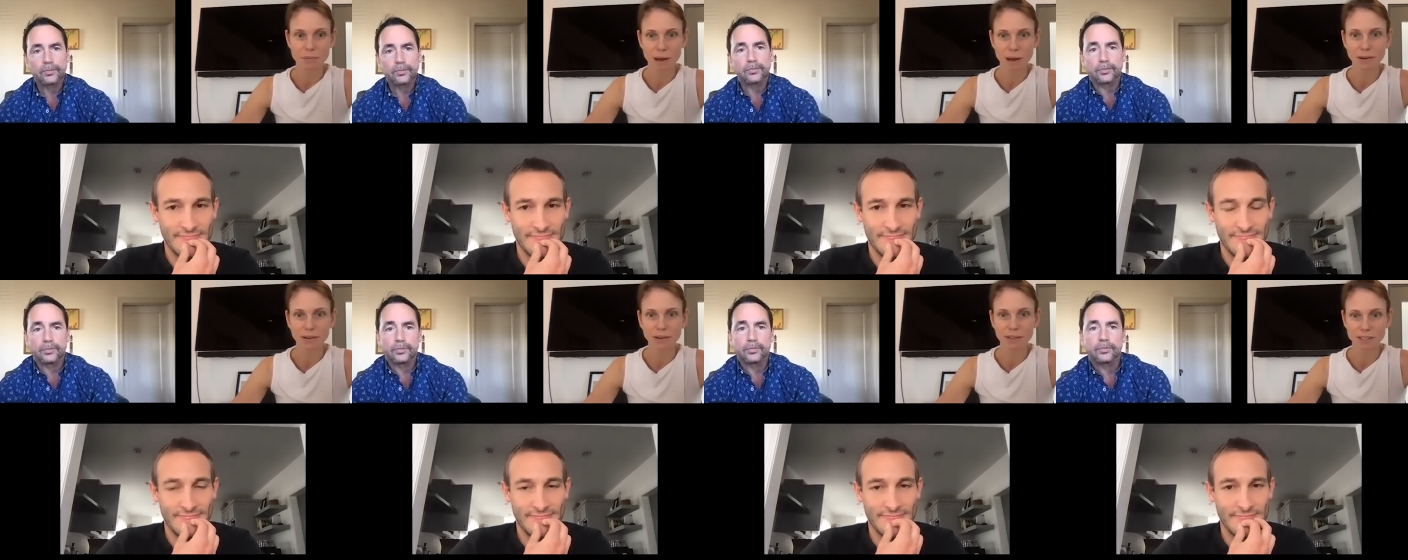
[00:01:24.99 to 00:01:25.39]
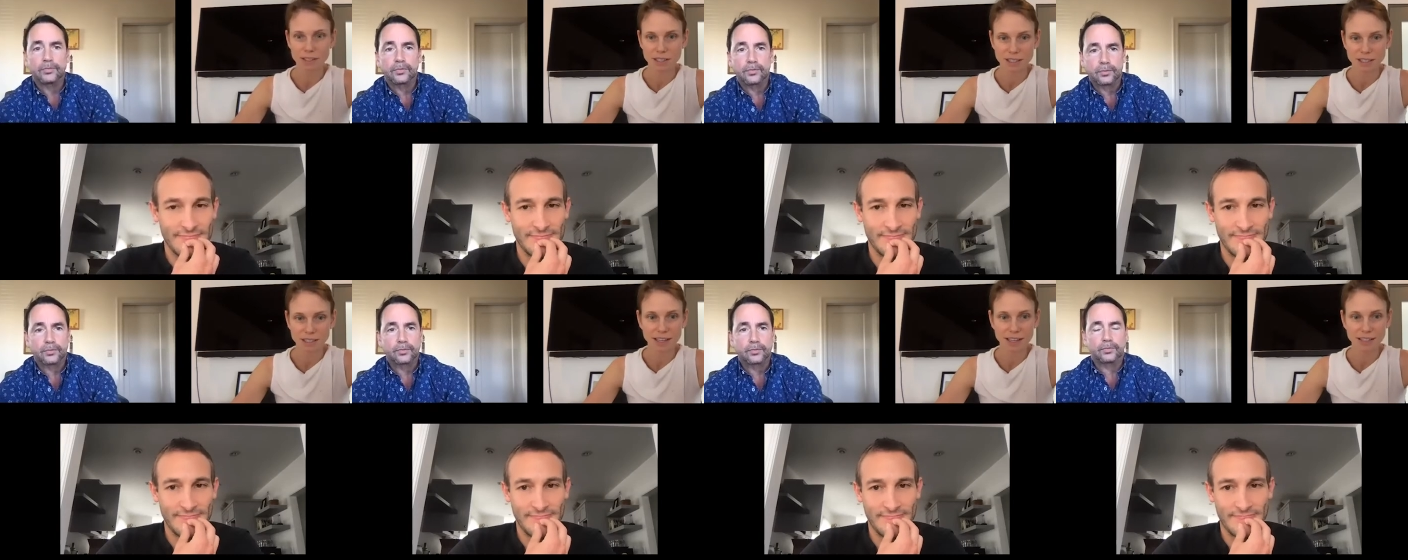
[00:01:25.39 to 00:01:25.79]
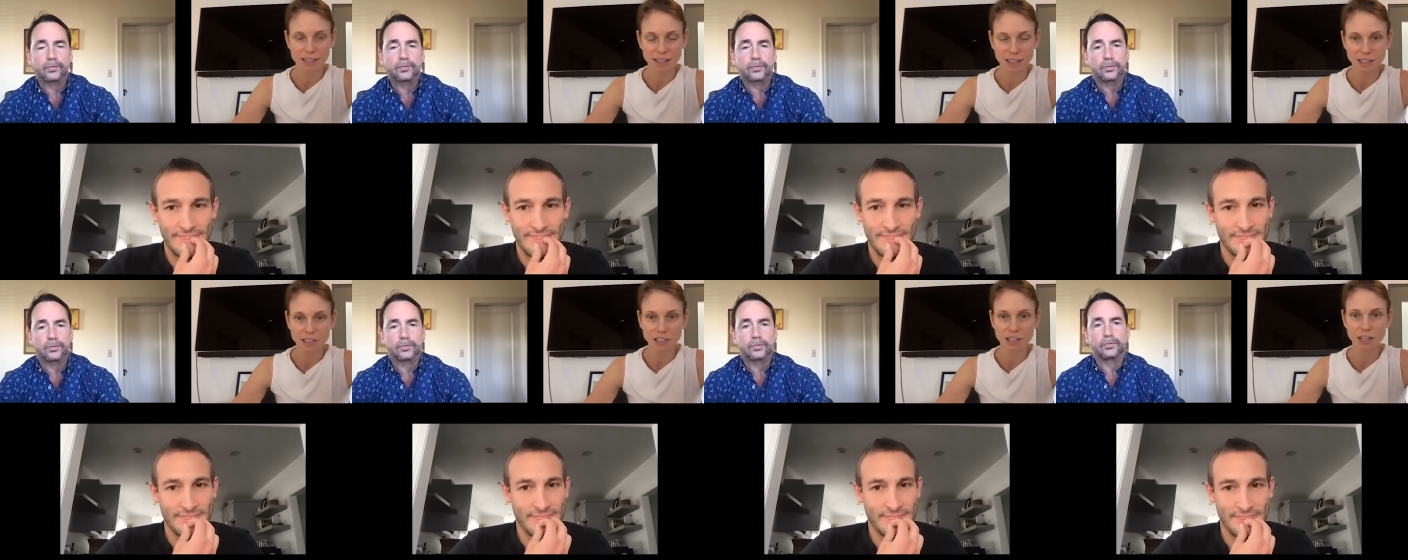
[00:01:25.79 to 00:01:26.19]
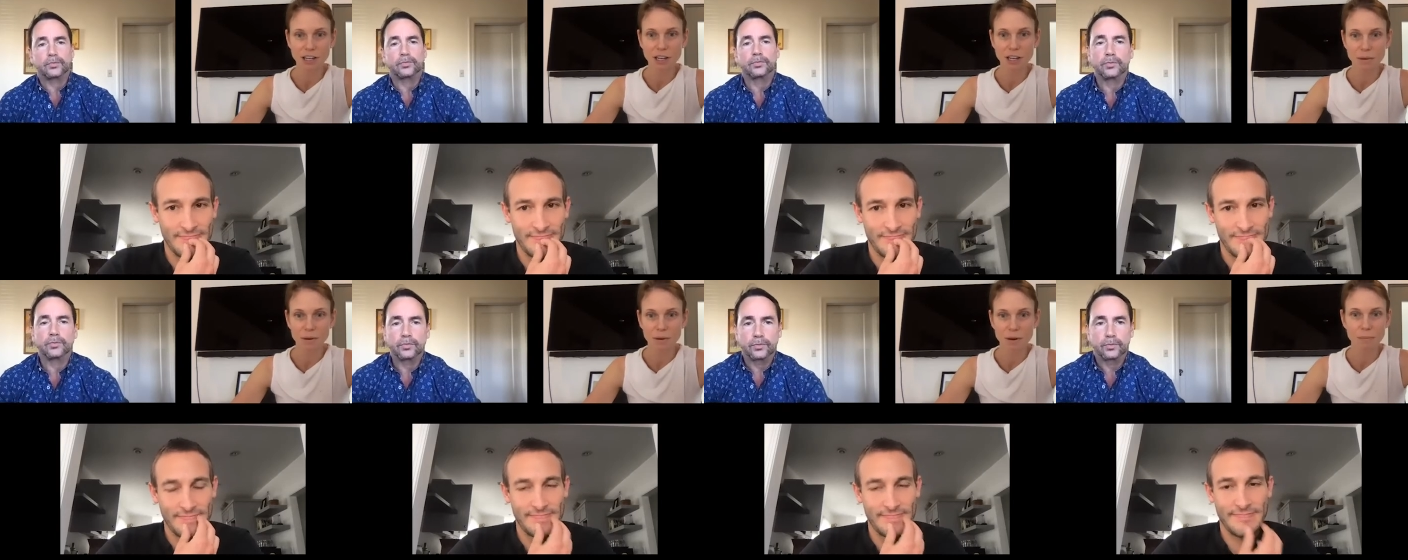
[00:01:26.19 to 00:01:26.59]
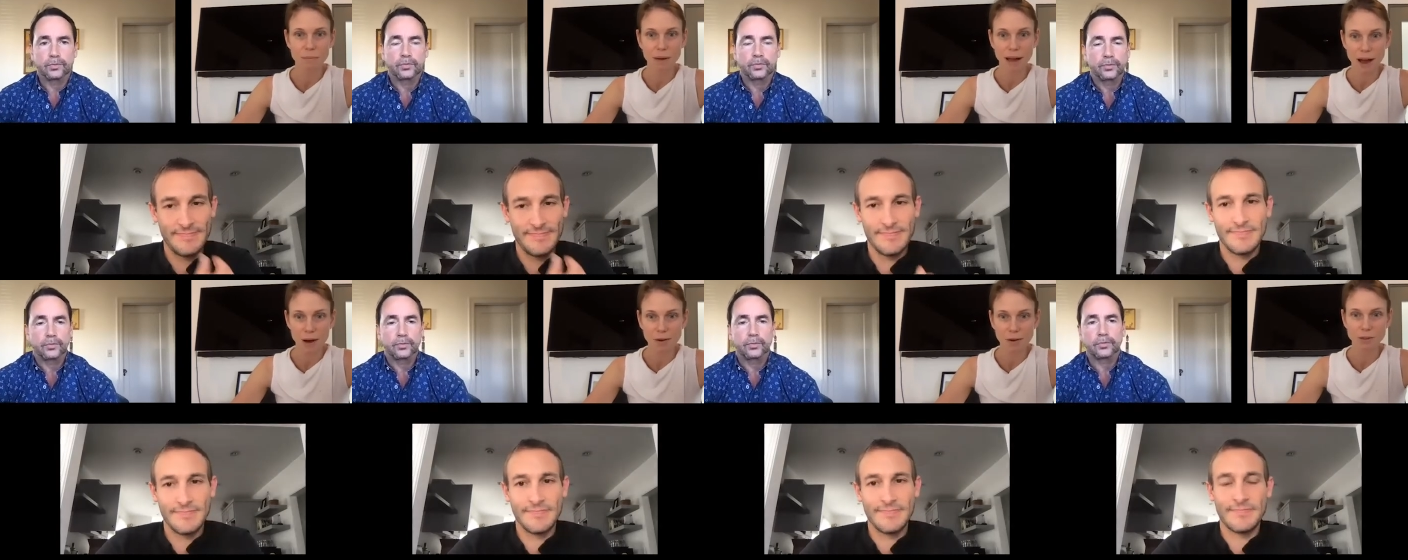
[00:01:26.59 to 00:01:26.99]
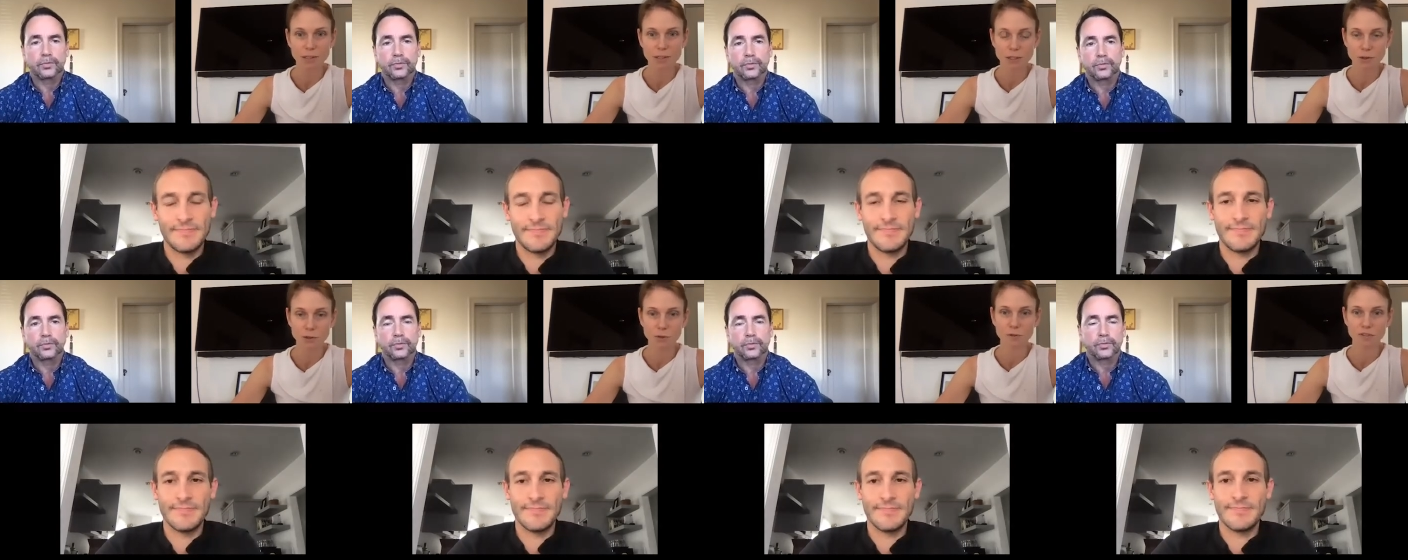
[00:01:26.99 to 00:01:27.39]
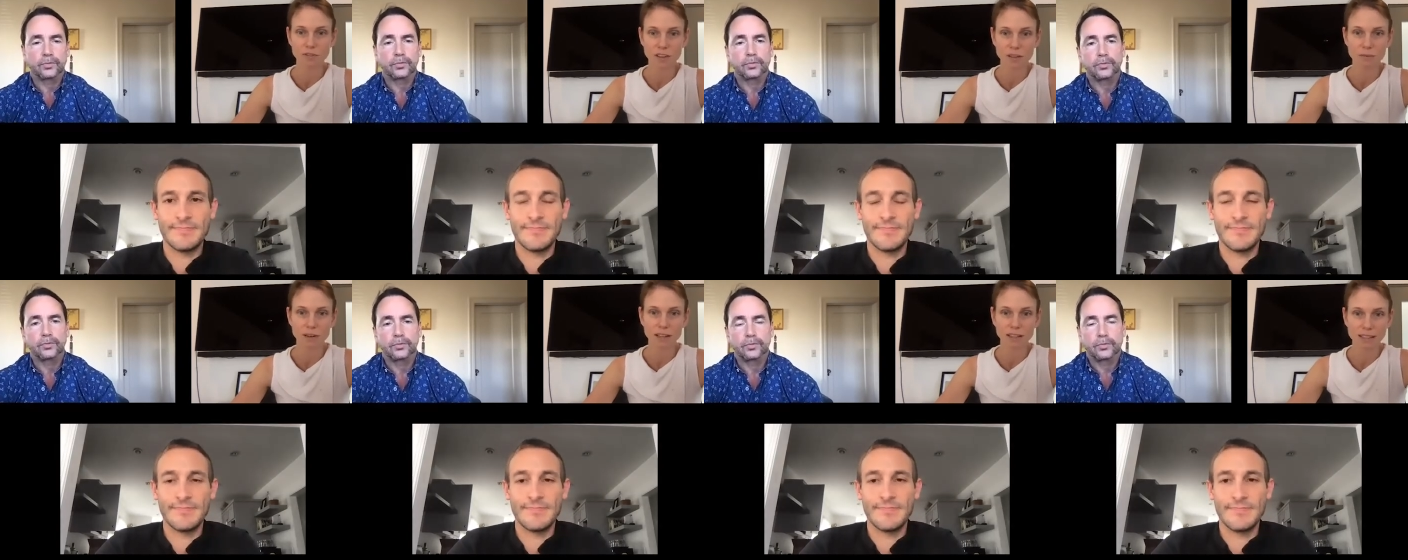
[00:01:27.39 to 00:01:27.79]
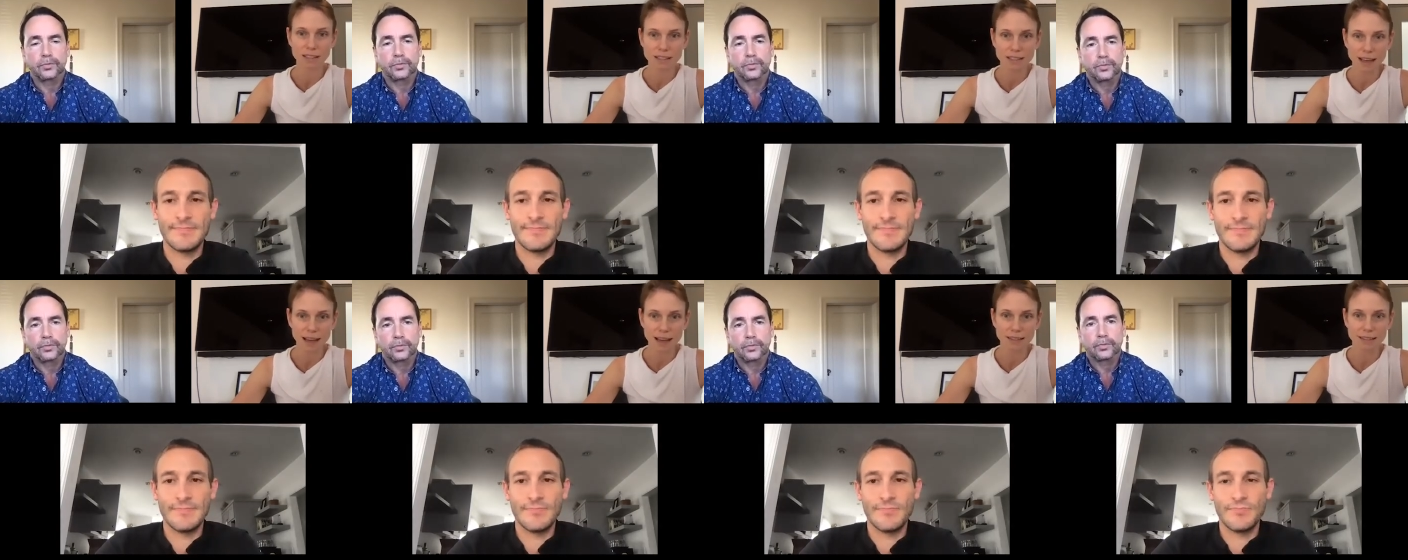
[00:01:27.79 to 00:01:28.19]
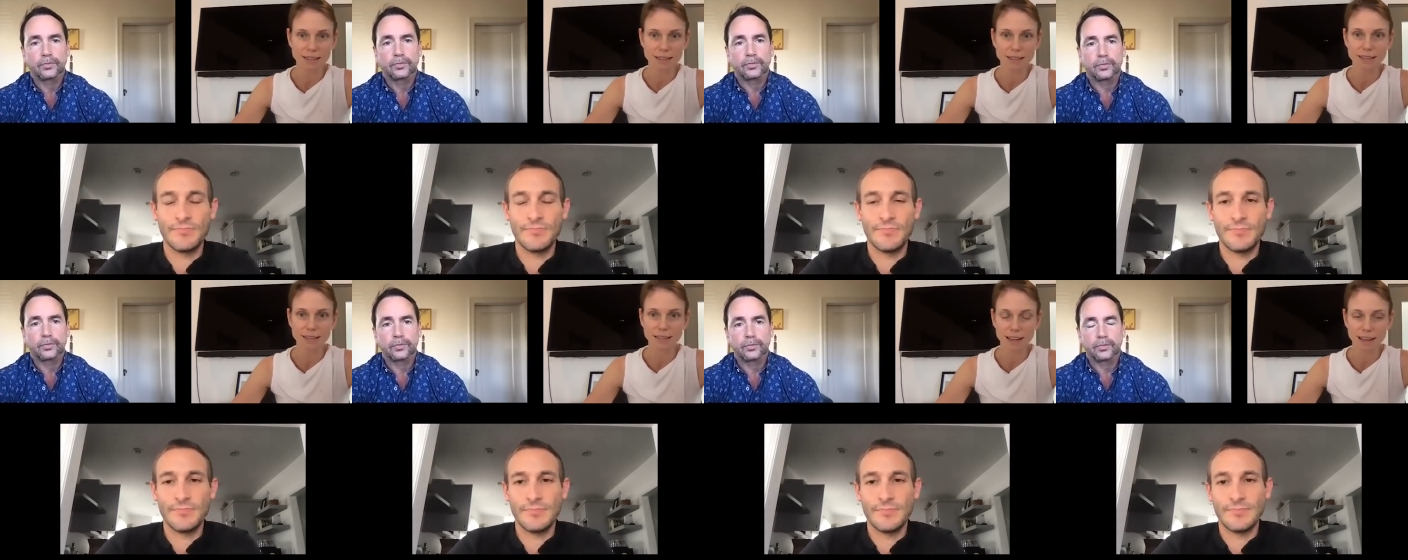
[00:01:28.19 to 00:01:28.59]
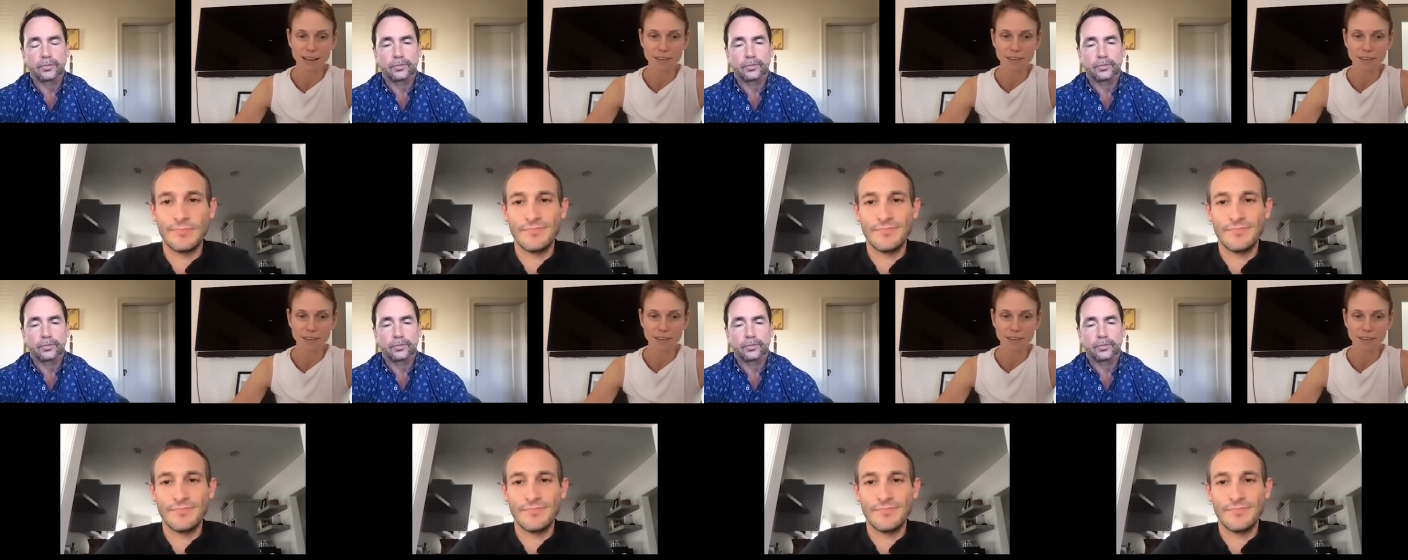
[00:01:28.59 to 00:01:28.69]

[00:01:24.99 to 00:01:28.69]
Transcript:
Speaker 1: about his assassination and about two female assassins,